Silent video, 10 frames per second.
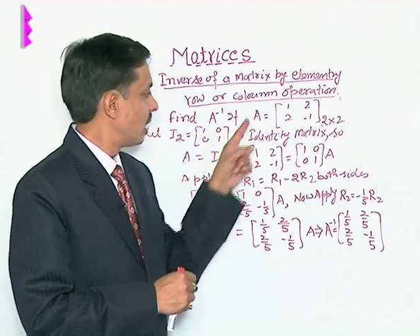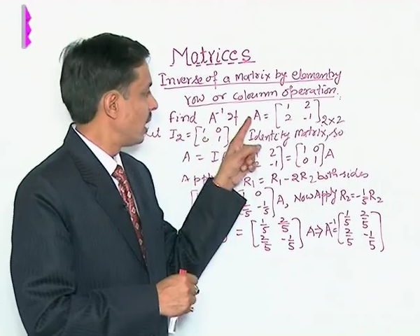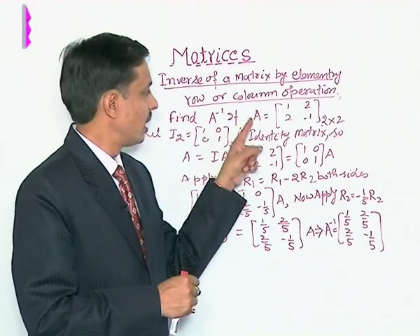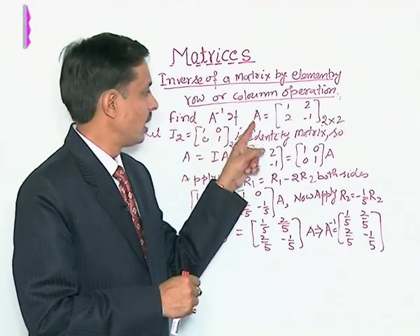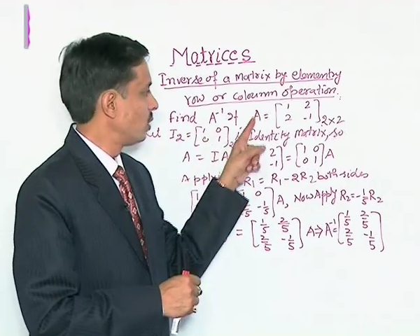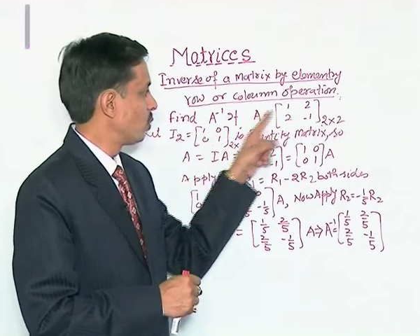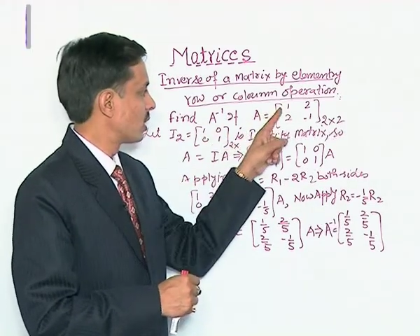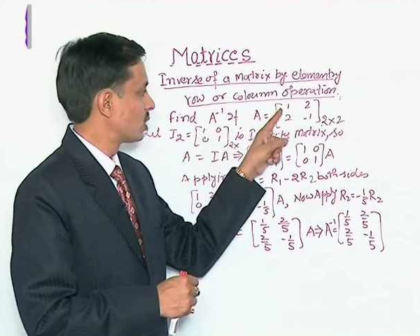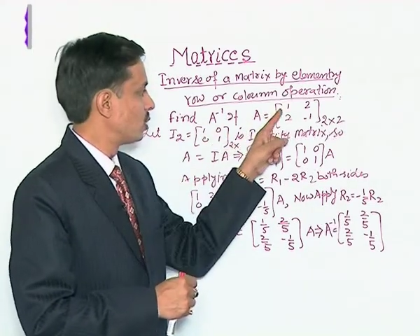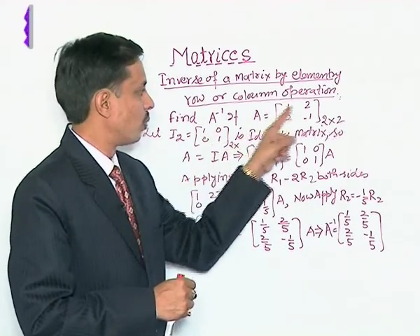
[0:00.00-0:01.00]
A is
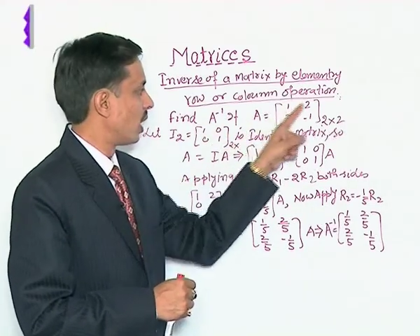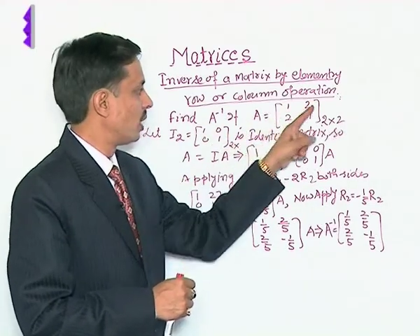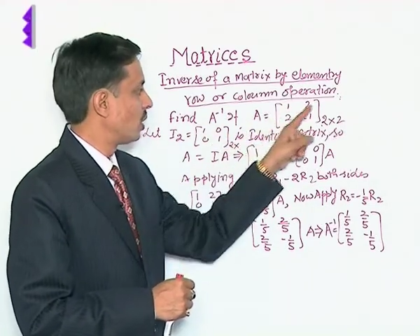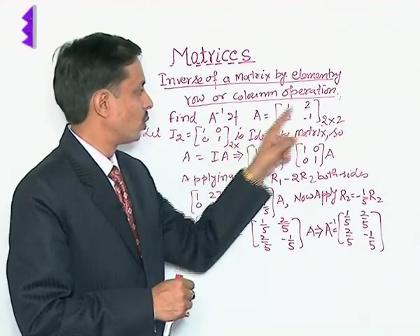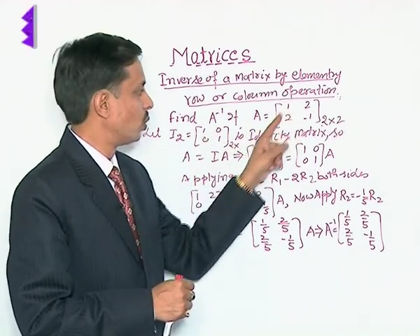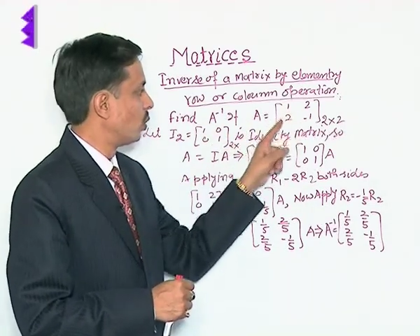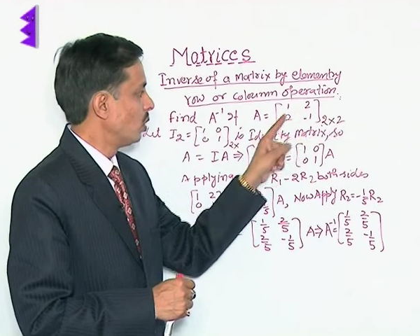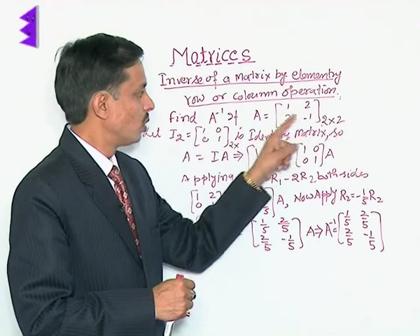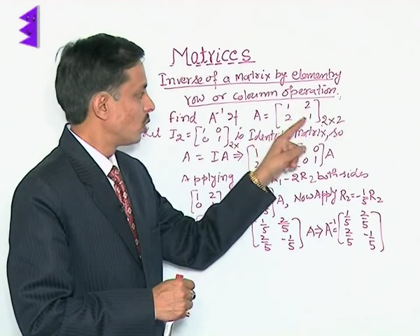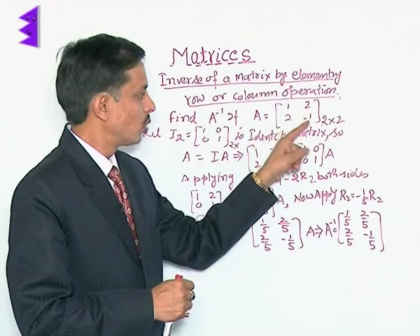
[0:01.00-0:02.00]
equals to 1, 2,
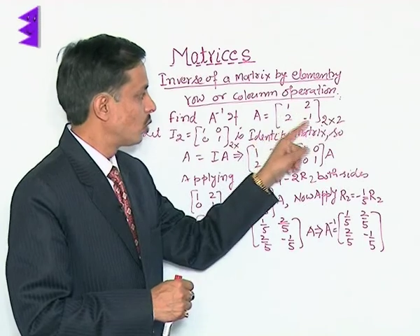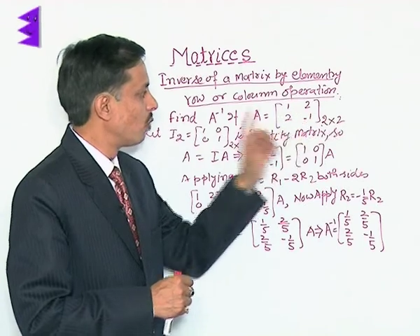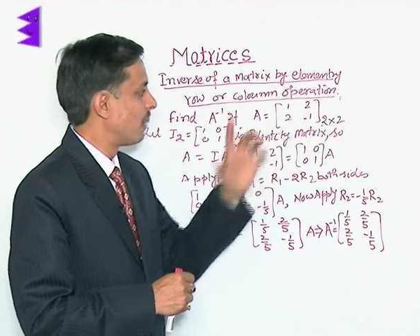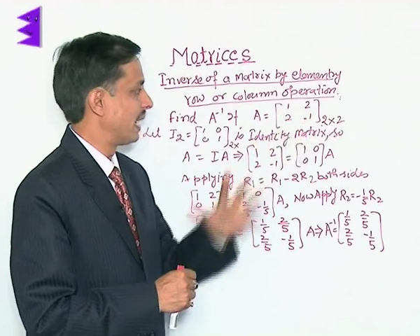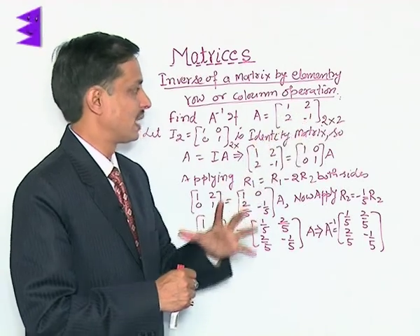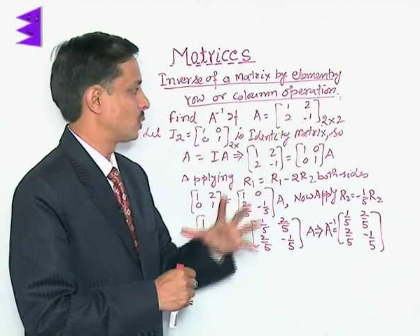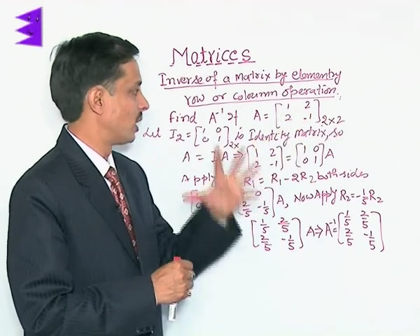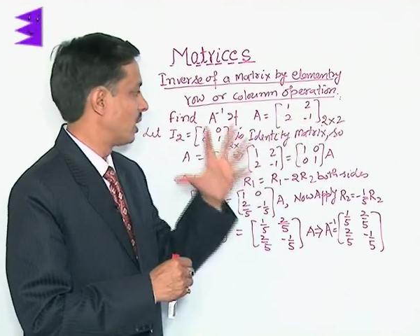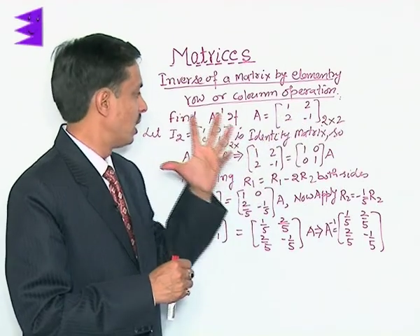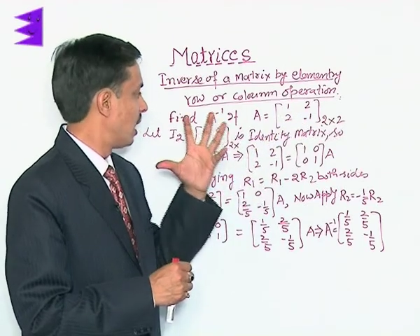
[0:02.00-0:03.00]
2 minus
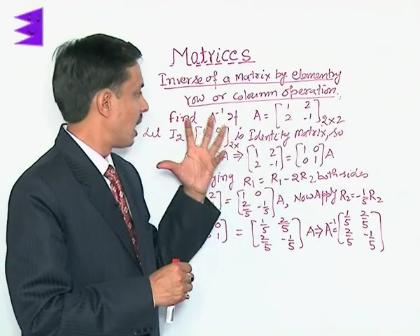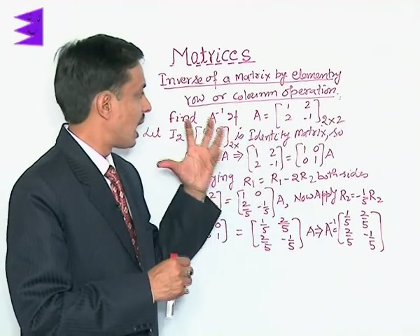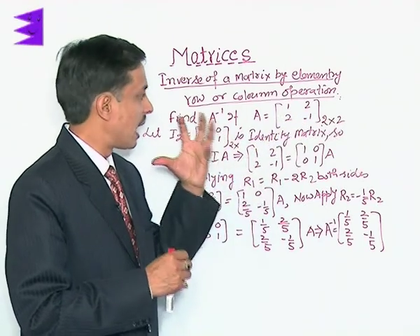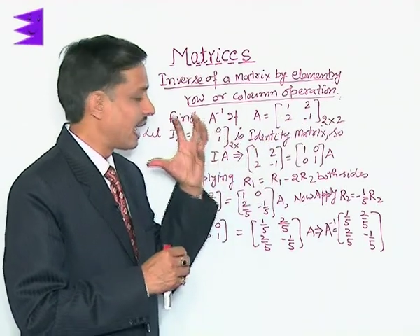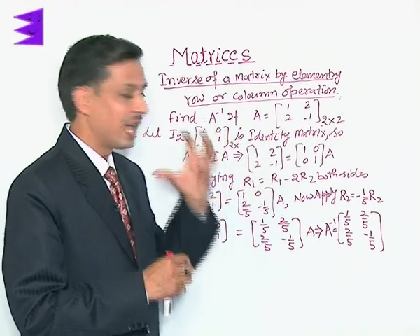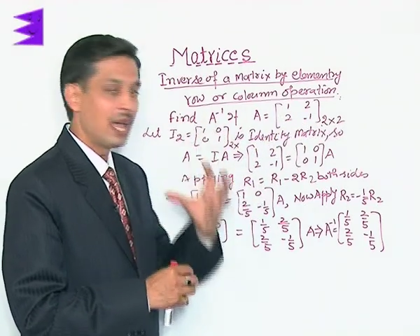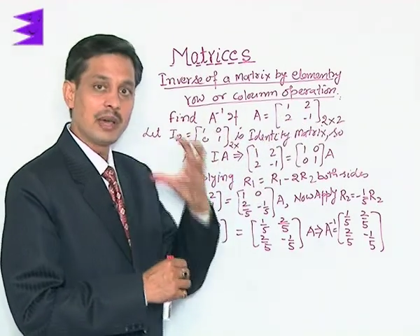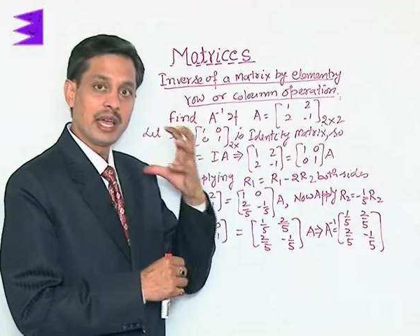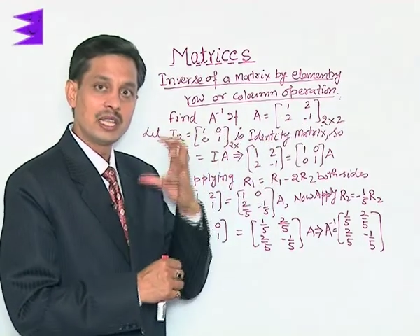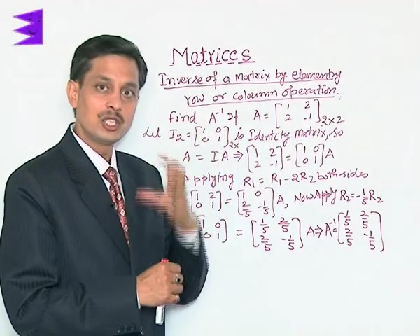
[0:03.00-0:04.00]
1 I
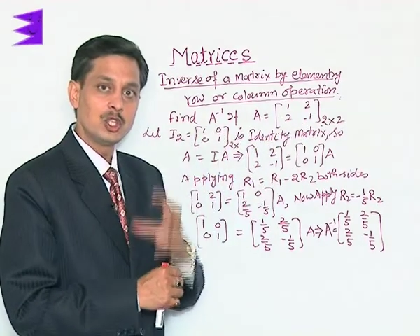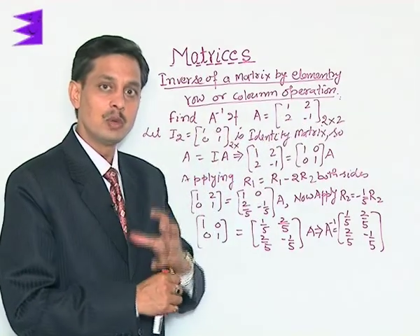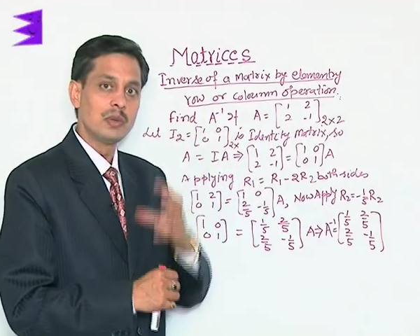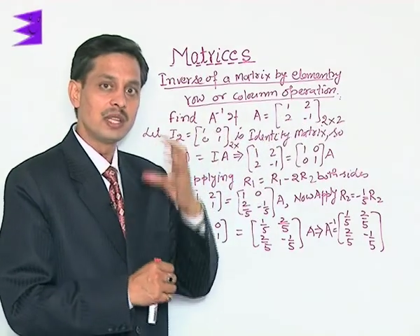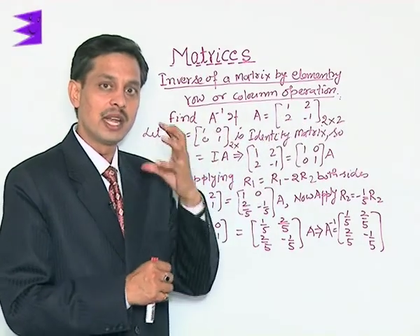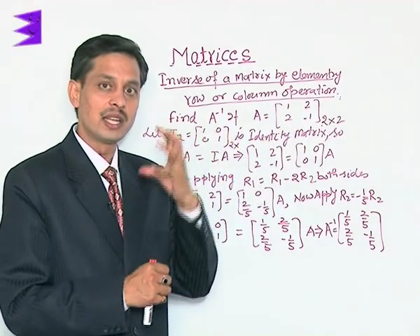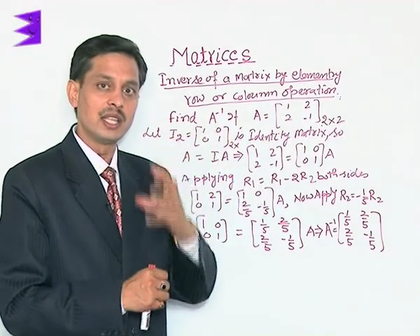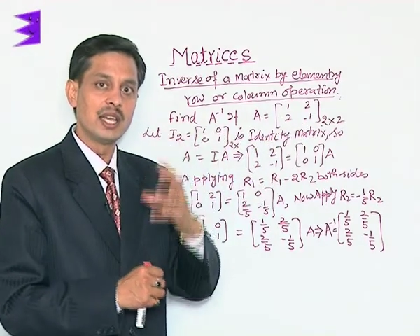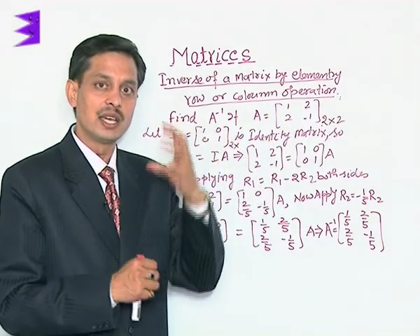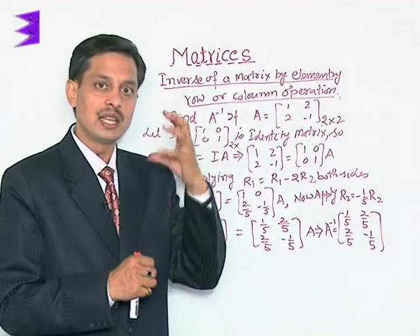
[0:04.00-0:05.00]
have assumed that
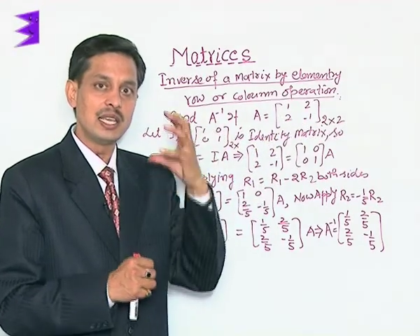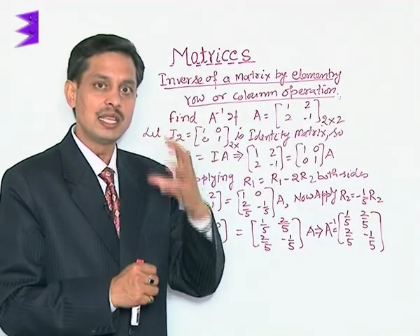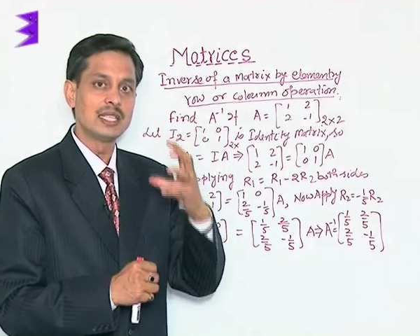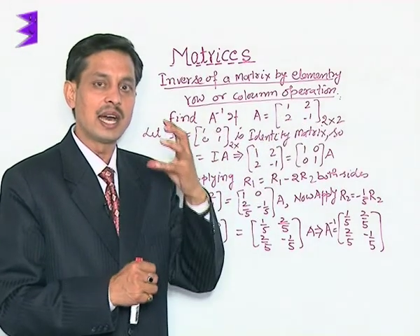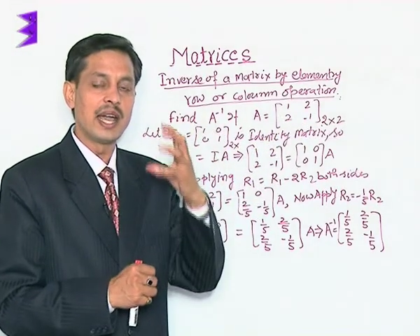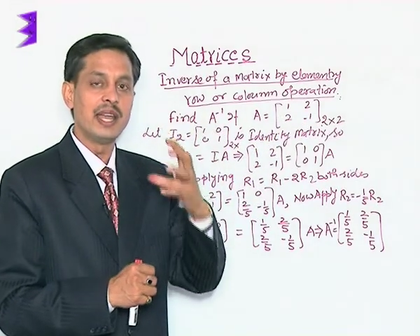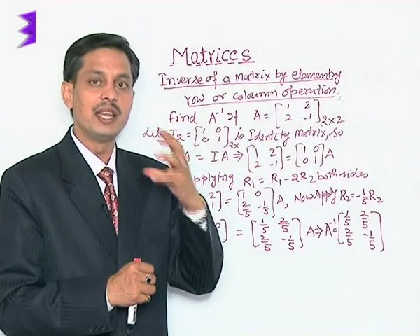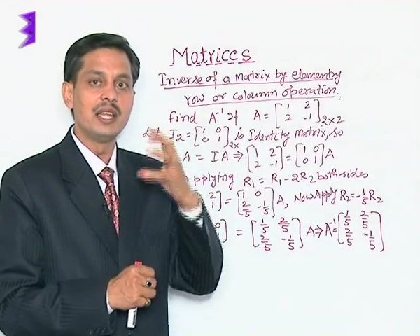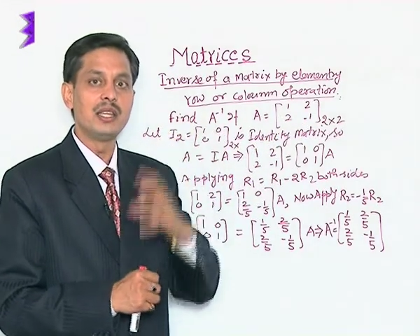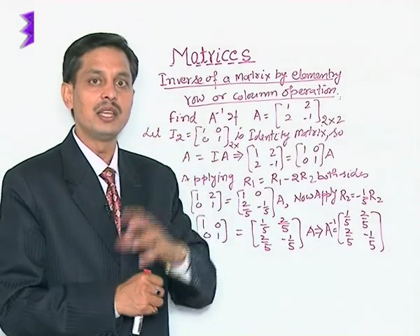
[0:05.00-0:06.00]
there is
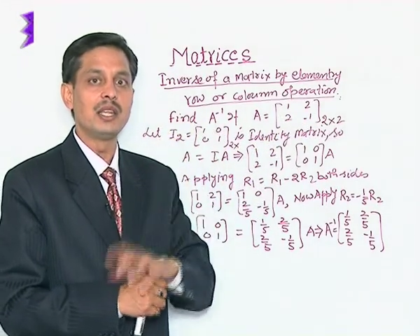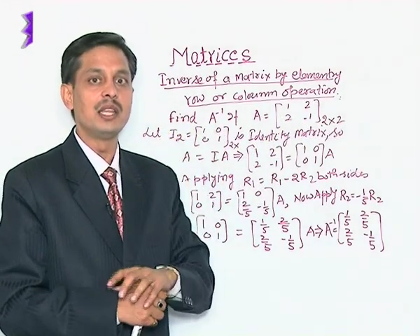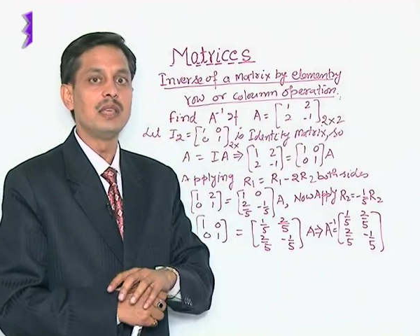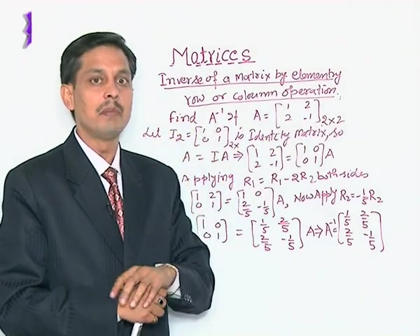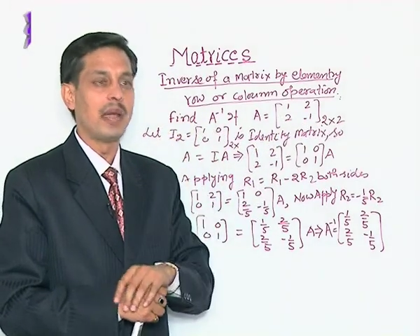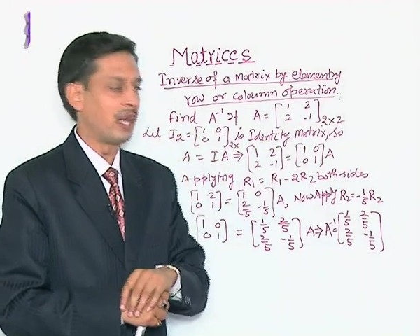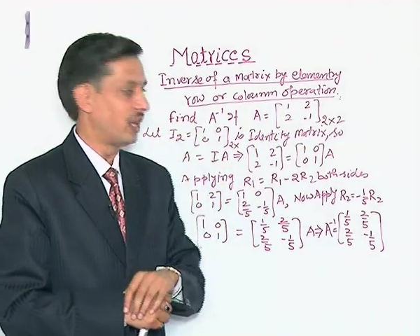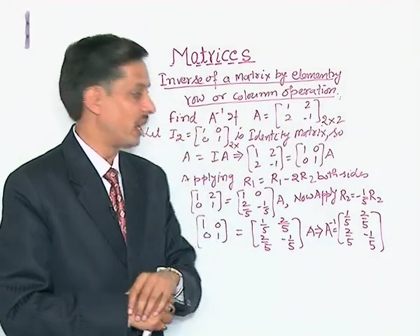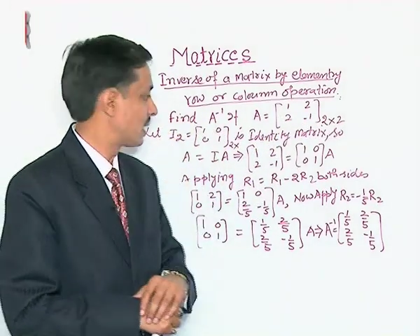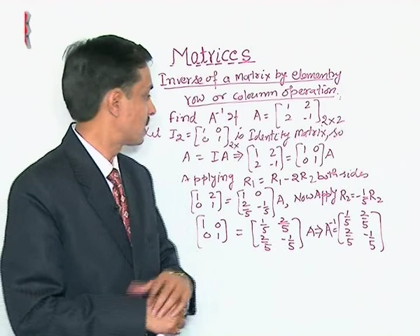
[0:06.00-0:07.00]
identity
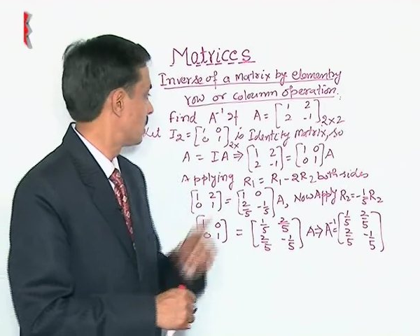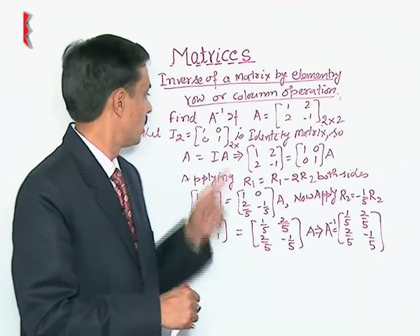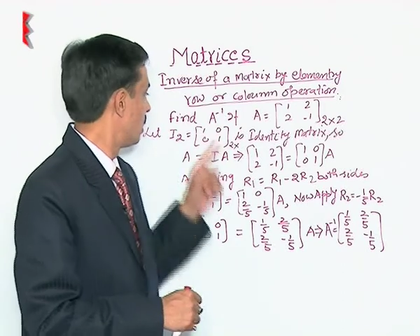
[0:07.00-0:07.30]
matrix